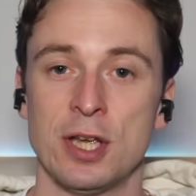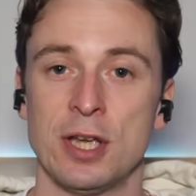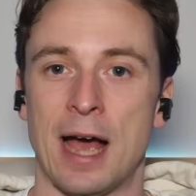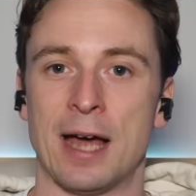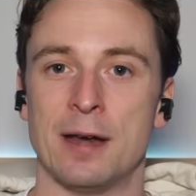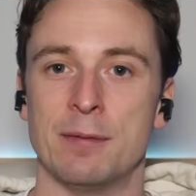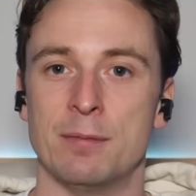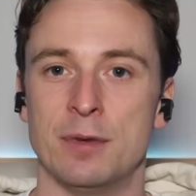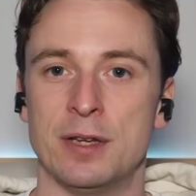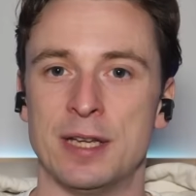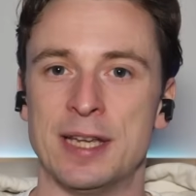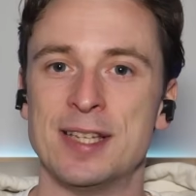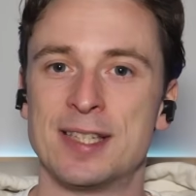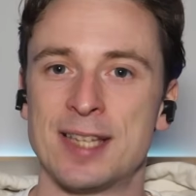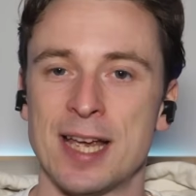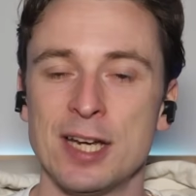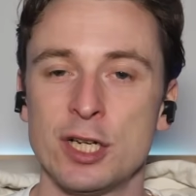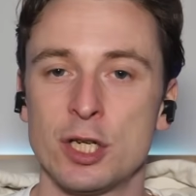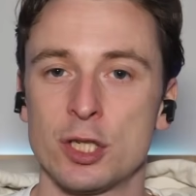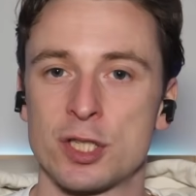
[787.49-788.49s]
And he
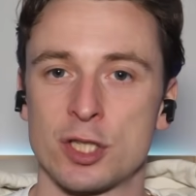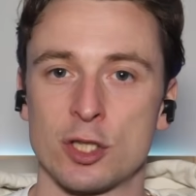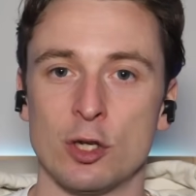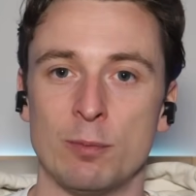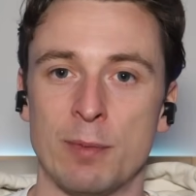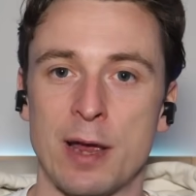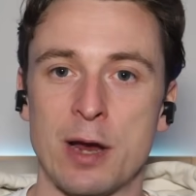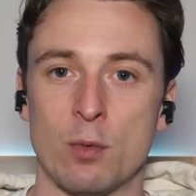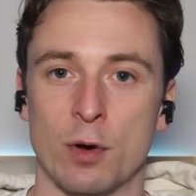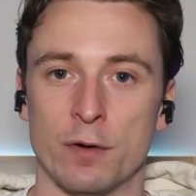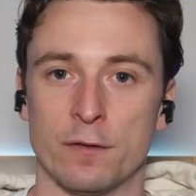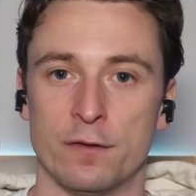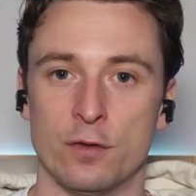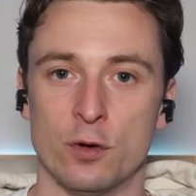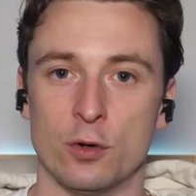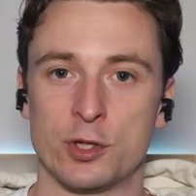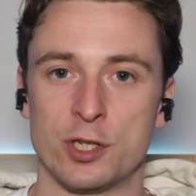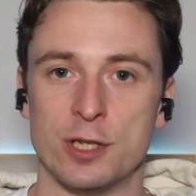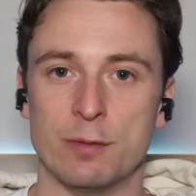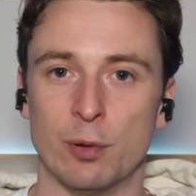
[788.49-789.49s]
said he could still make
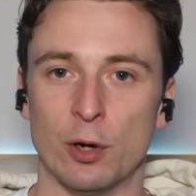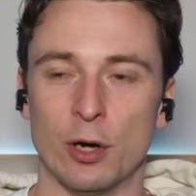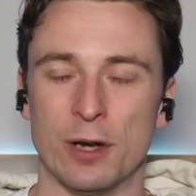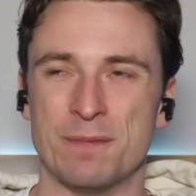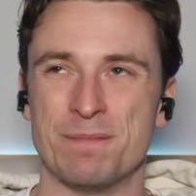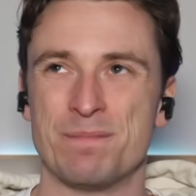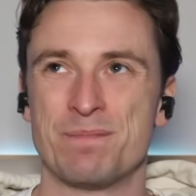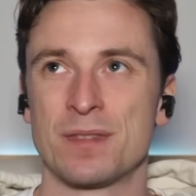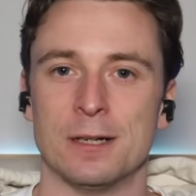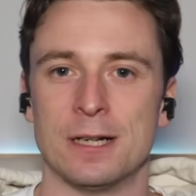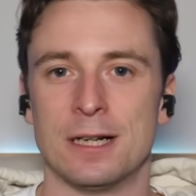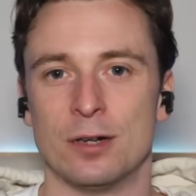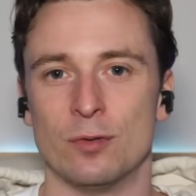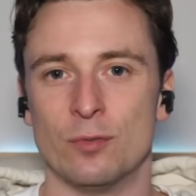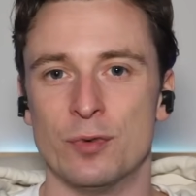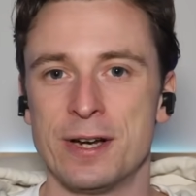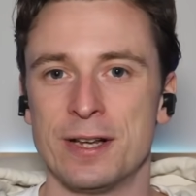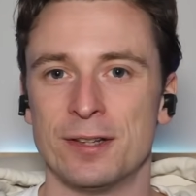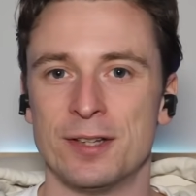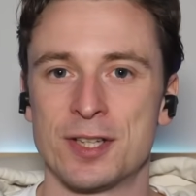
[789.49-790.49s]
140, but
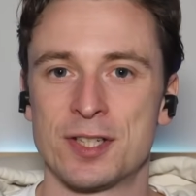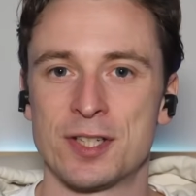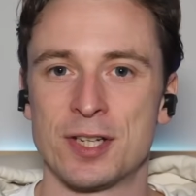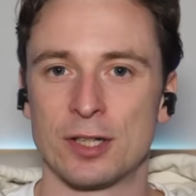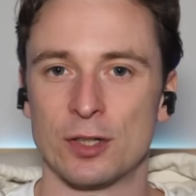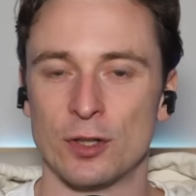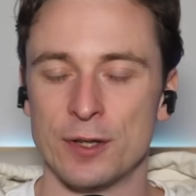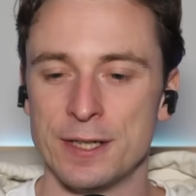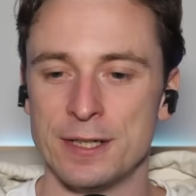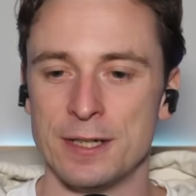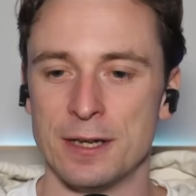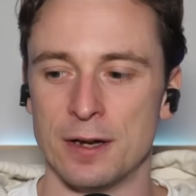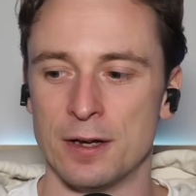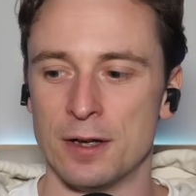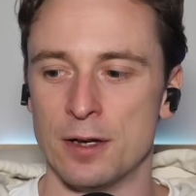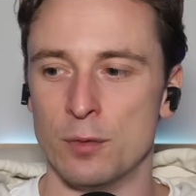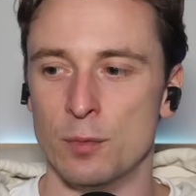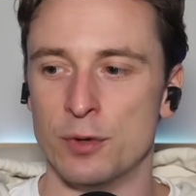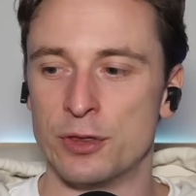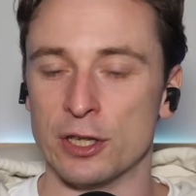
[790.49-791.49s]
realistically,
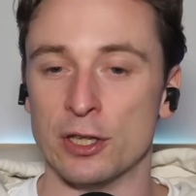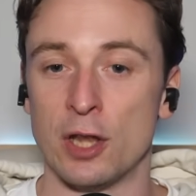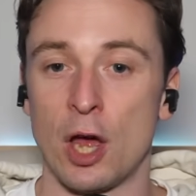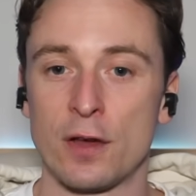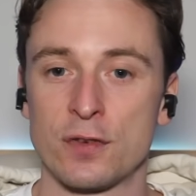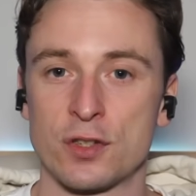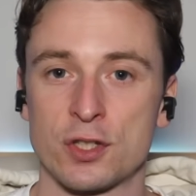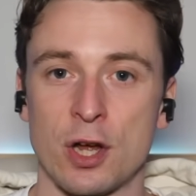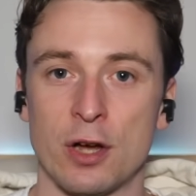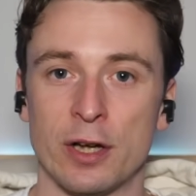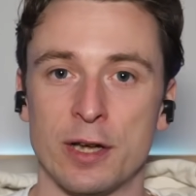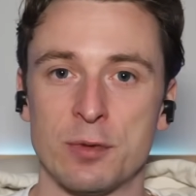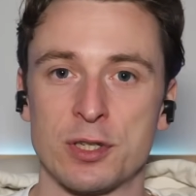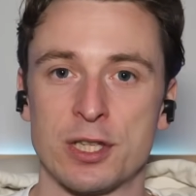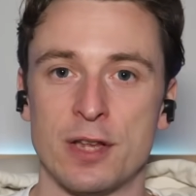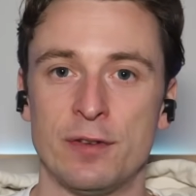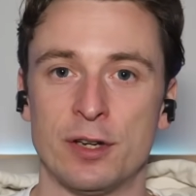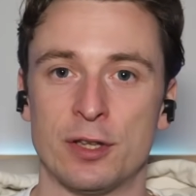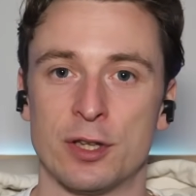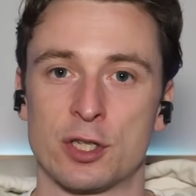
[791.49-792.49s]
with the lifestyle he was
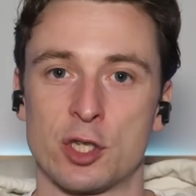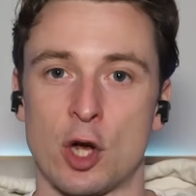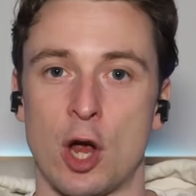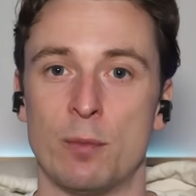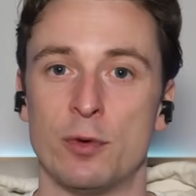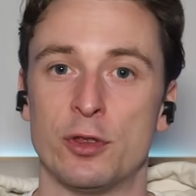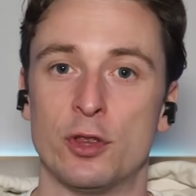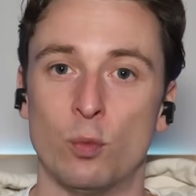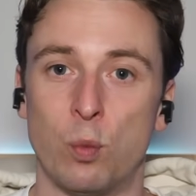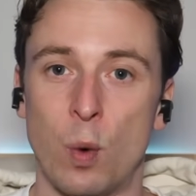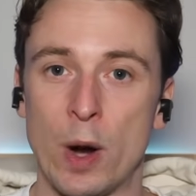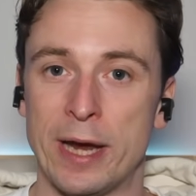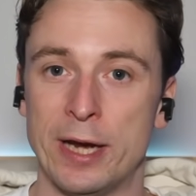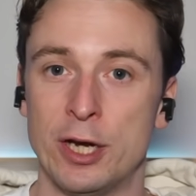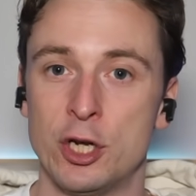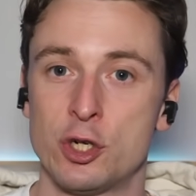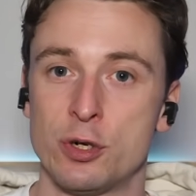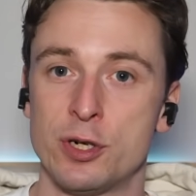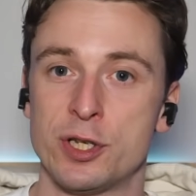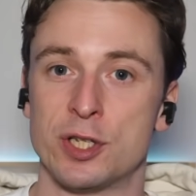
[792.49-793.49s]
living at the time, with the weight
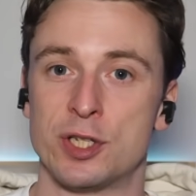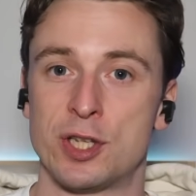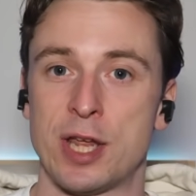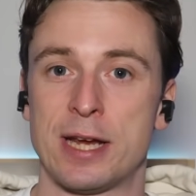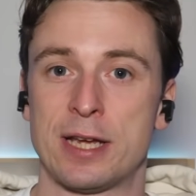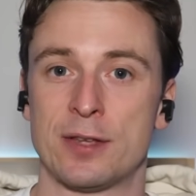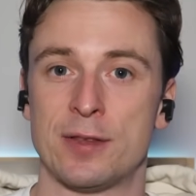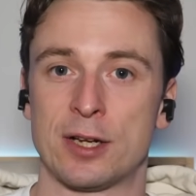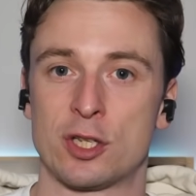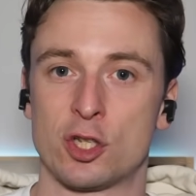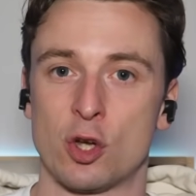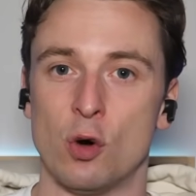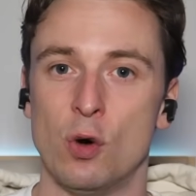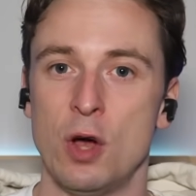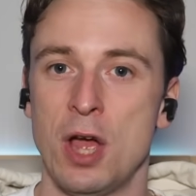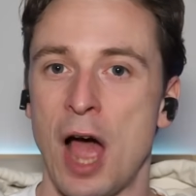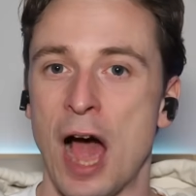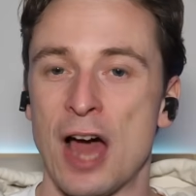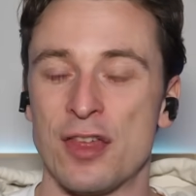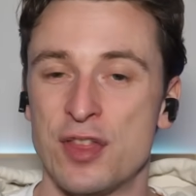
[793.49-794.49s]
injuries had taken their
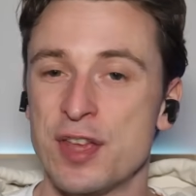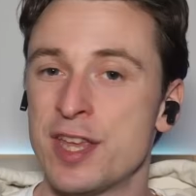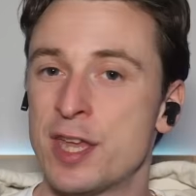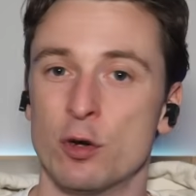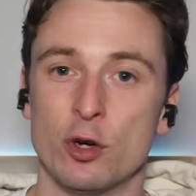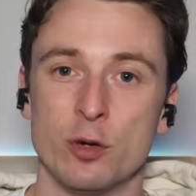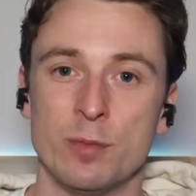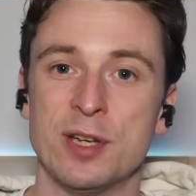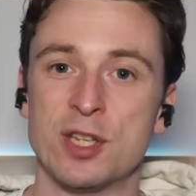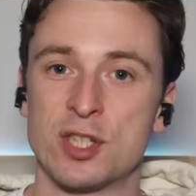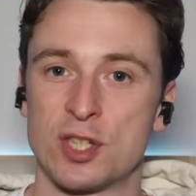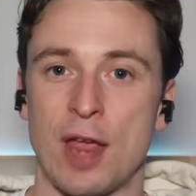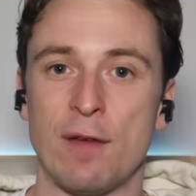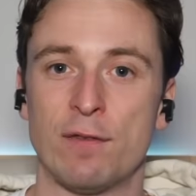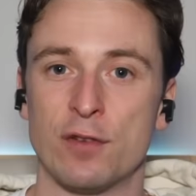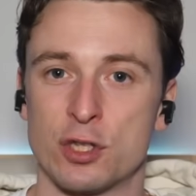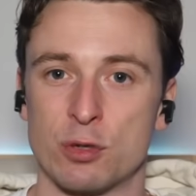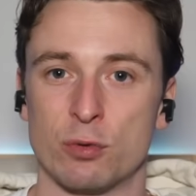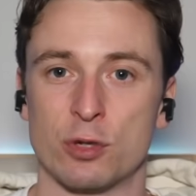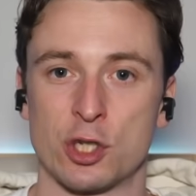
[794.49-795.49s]
toll, I think it would have been
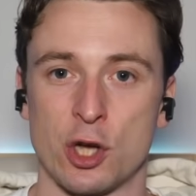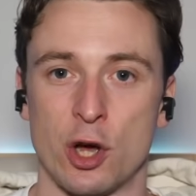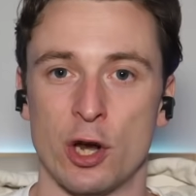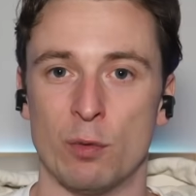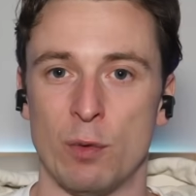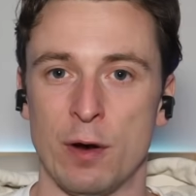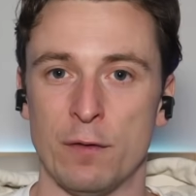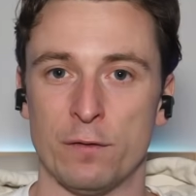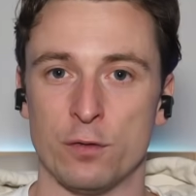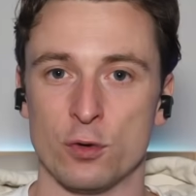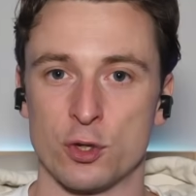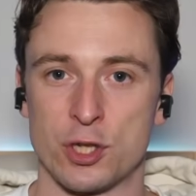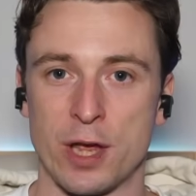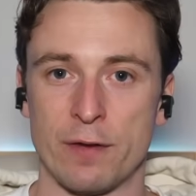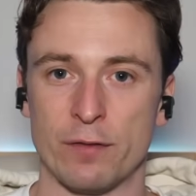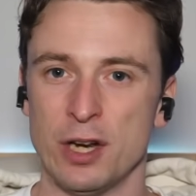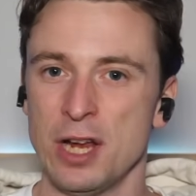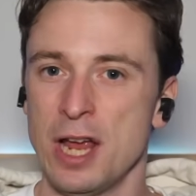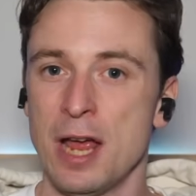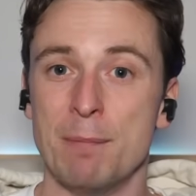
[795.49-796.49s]
safer to return at
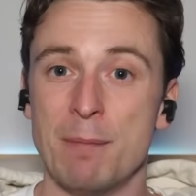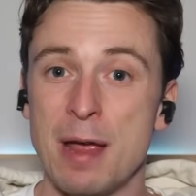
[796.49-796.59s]
147.